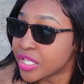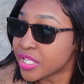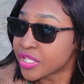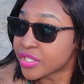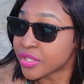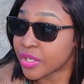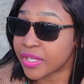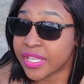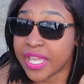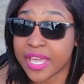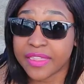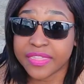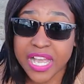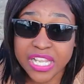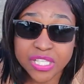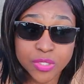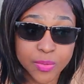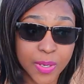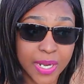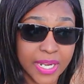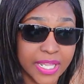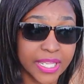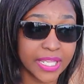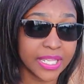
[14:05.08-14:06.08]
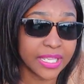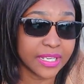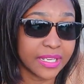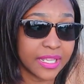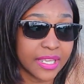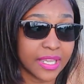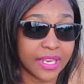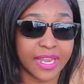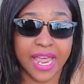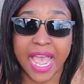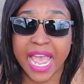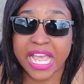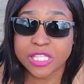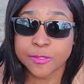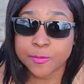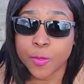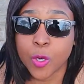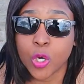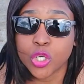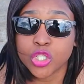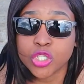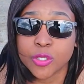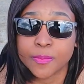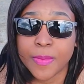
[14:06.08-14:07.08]
So yeah, that's what he did. I
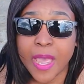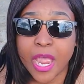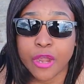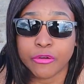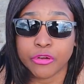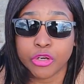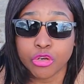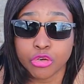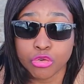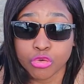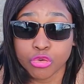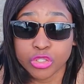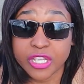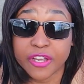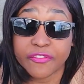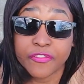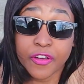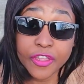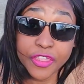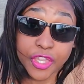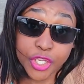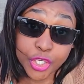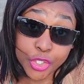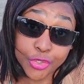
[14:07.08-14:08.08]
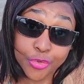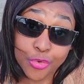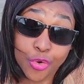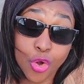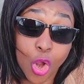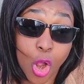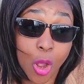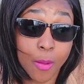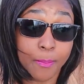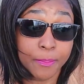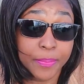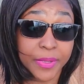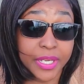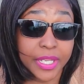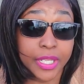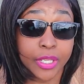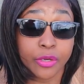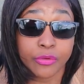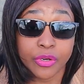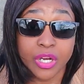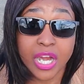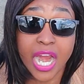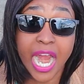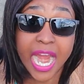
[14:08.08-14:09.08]
spoke to my recruiter for the new
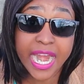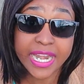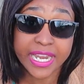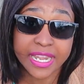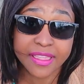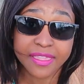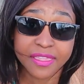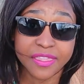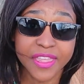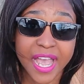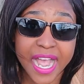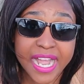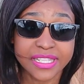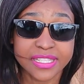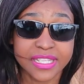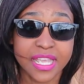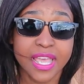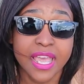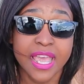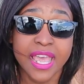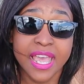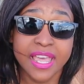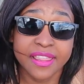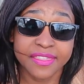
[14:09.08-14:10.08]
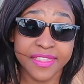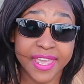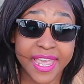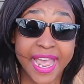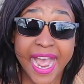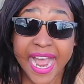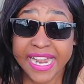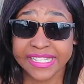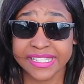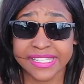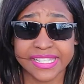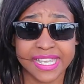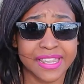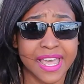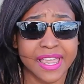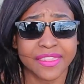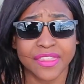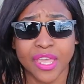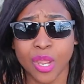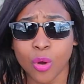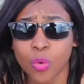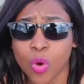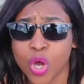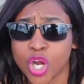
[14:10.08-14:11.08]
company regarding that. They had said
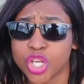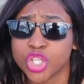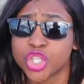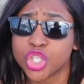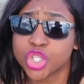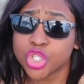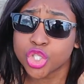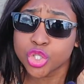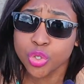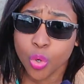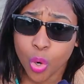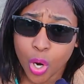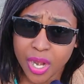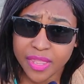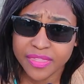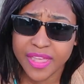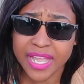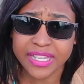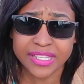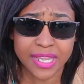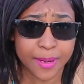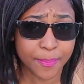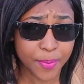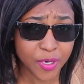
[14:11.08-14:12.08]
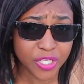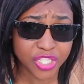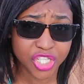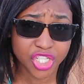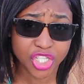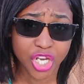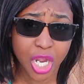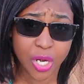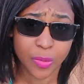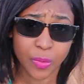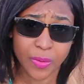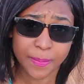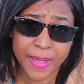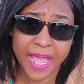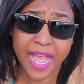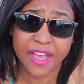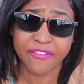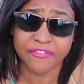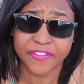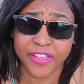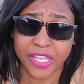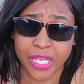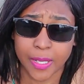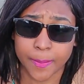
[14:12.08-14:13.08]
that they weren't sure that a position would be
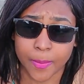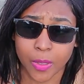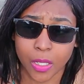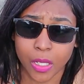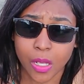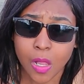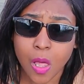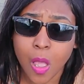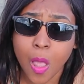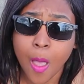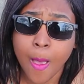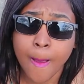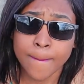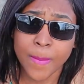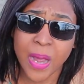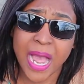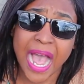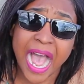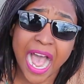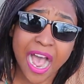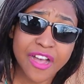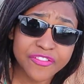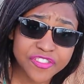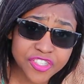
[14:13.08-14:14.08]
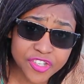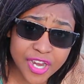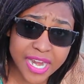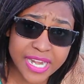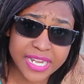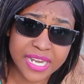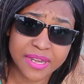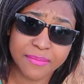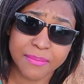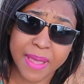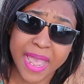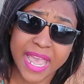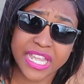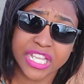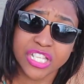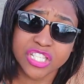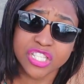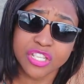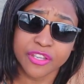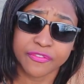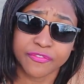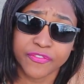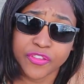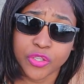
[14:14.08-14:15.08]
available, but after I did my
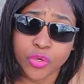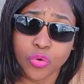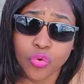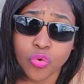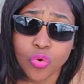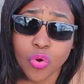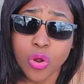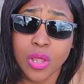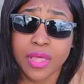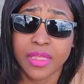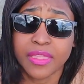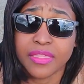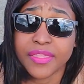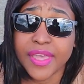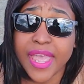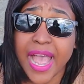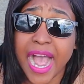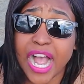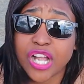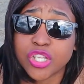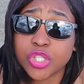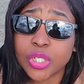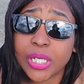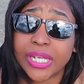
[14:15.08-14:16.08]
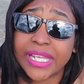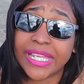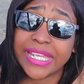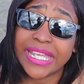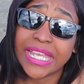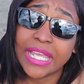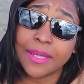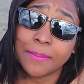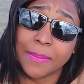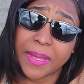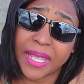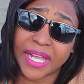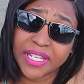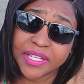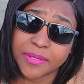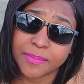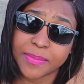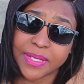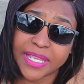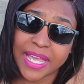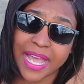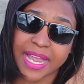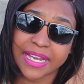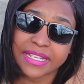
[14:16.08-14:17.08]
interview, they actually
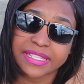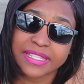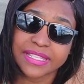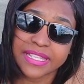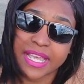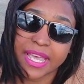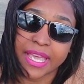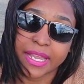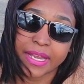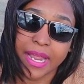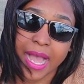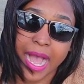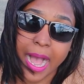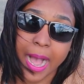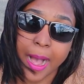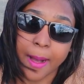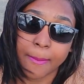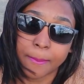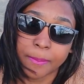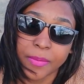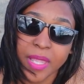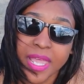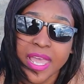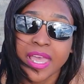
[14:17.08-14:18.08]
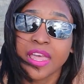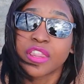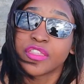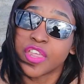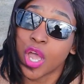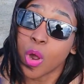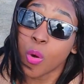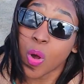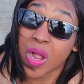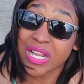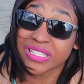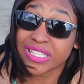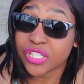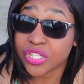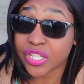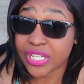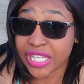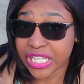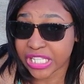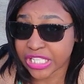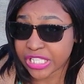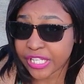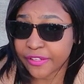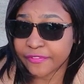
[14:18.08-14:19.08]
emailed me and said um, they wanted to
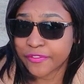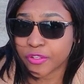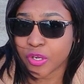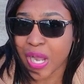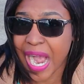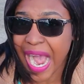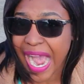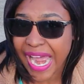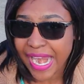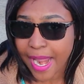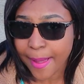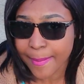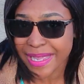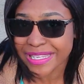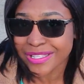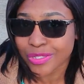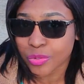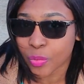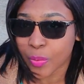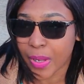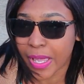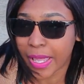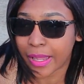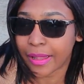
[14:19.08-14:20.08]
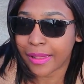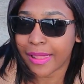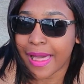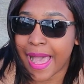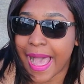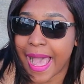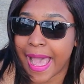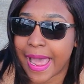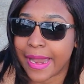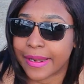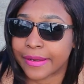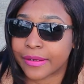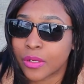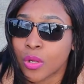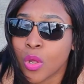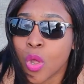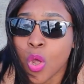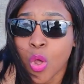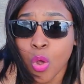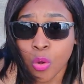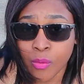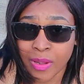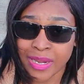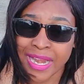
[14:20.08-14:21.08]
interview Adam as well. And
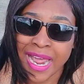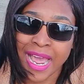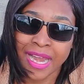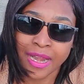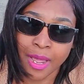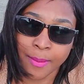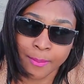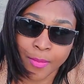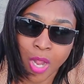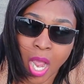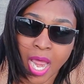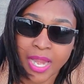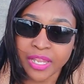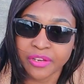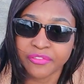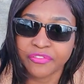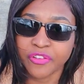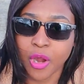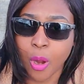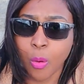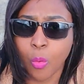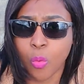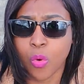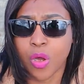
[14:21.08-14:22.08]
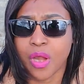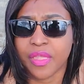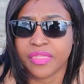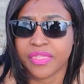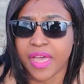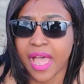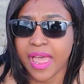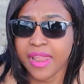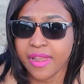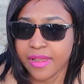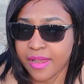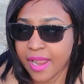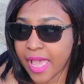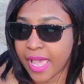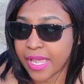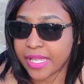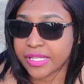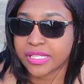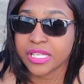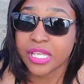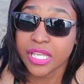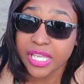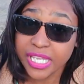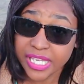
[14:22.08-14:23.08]
when Adam got in from work that
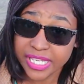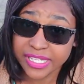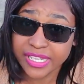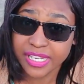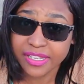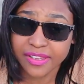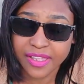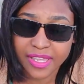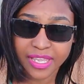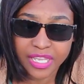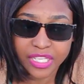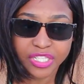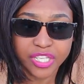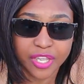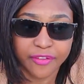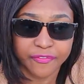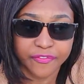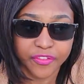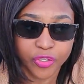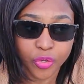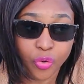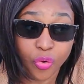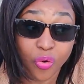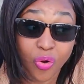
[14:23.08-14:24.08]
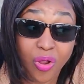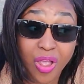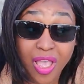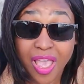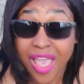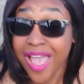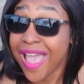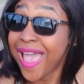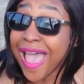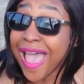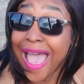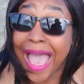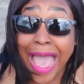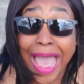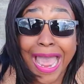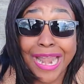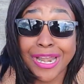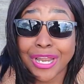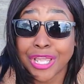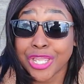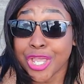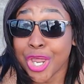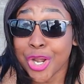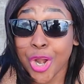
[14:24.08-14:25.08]
night, he did the interview,
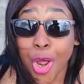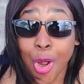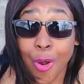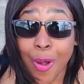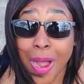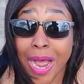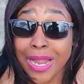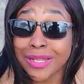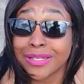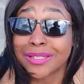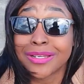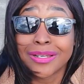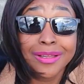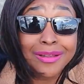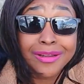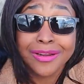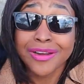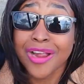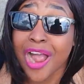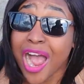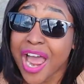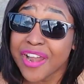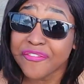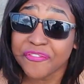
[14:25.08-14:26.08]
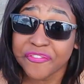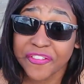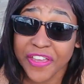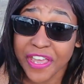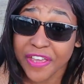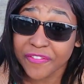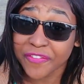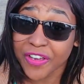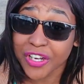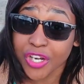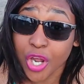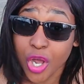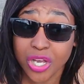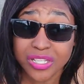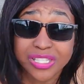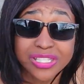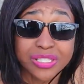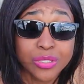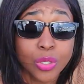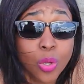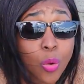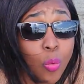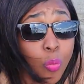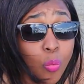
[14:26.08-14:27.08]
and you know what? God favored
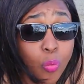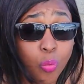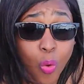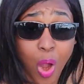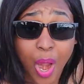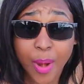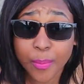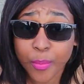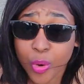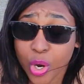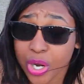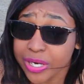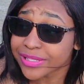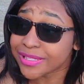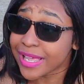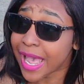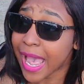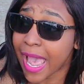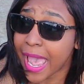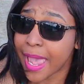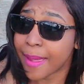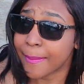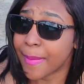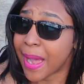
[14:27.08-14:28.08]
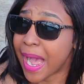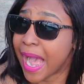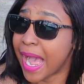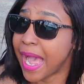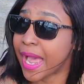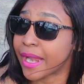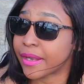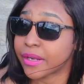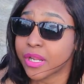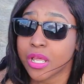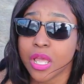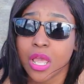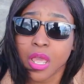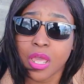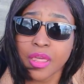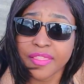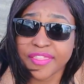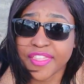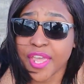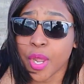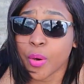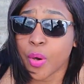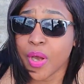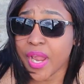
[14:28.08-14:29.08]
us one more time, and
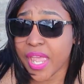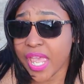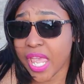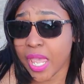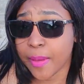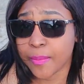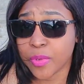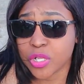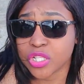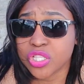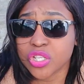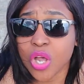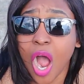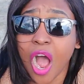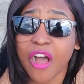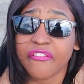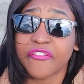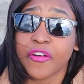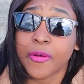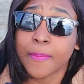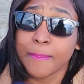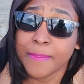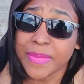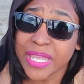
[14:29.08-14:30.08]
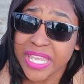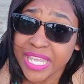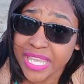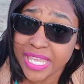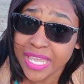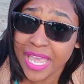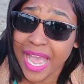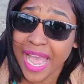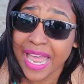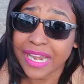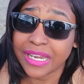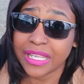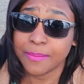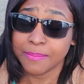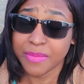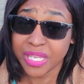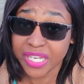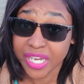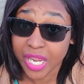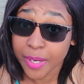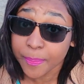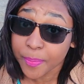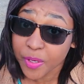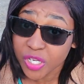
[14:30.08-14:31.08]
they were able to offer me an
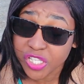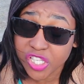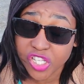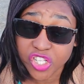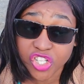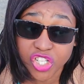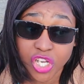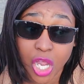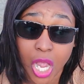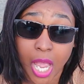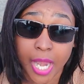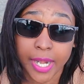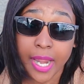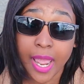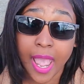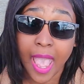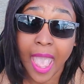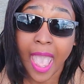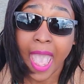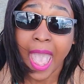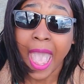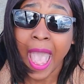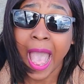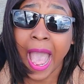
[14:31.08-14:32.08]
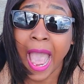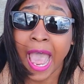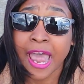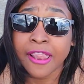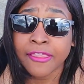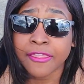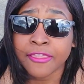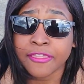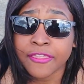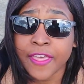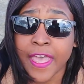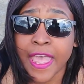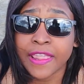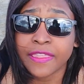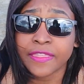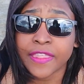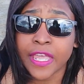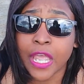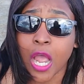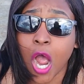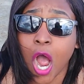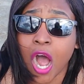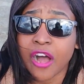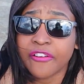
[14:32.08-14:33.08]
immediate position, and then
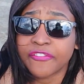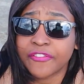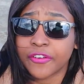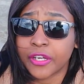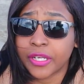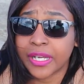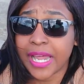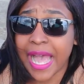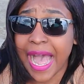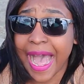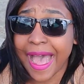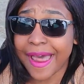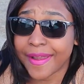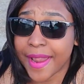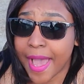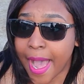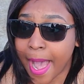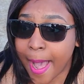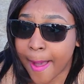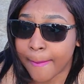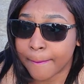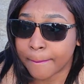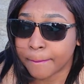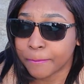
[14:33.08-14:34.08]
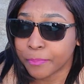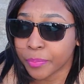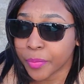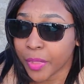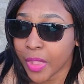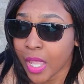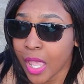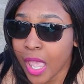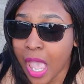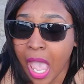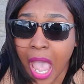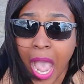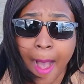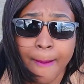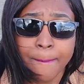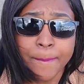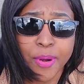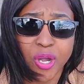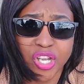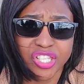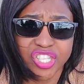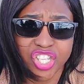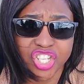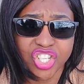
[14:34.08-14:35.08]
they offered Adam a
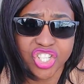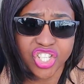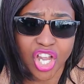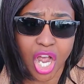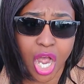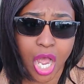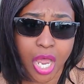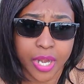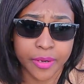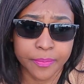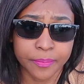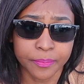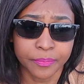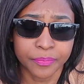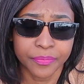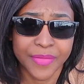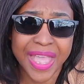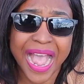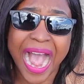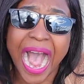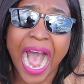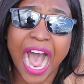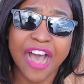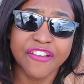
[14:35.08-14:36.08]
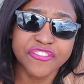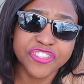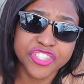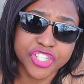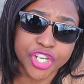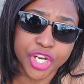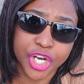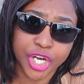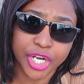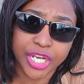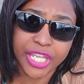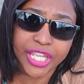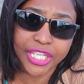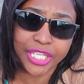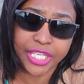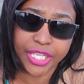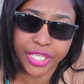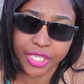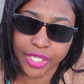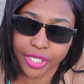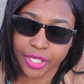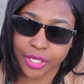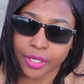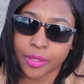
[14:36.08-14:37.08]
position after
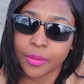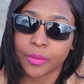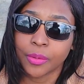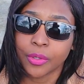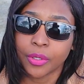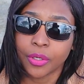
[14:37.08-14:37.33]
he